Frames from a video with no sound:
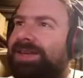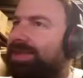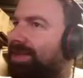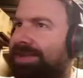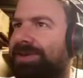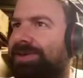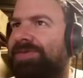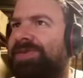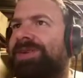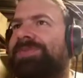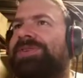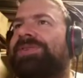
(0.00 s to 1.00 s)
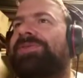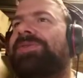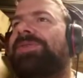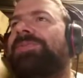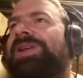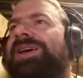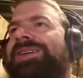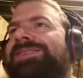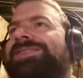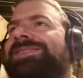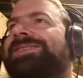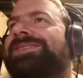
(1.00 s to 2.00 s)
You've come to the wrong
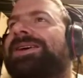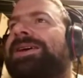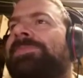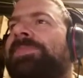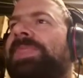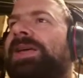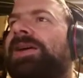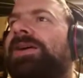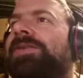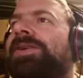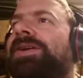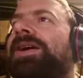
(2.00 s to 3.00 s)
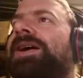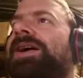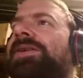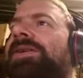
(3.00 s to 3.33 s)
place. Okay.